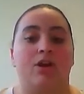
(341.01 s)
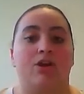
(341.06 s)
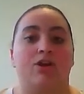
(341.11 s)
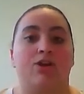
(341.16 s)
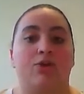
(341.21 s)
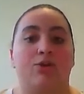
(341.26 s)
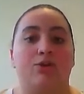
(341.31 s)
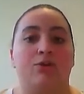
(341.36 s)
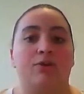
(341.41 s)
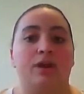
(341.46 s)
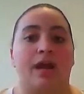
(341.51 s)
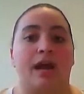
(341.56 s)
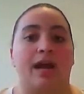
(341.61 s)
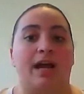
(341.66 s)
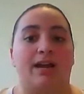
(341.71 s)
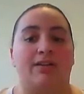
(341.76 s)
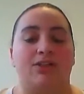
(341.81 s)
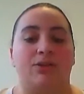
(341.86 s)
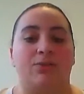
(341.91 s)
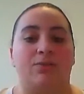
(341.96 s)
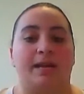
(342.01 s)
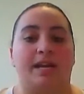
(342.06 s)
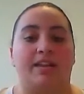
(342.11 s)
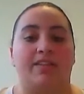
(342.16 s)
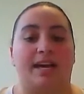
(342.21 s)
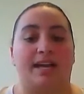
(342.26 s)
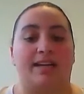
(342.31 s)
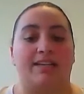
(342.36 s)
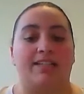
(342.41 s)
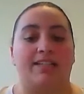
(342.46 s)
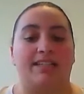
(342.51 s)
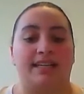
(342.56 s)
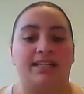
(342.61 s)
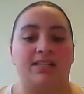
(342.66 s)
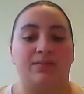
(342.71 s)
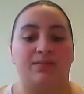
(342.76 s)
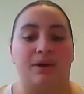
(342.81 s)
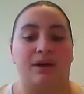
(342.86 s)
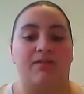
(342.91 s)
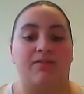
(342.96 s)
you do not have to wait that
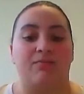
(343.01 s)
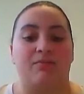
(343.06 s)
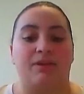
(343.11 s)
6-month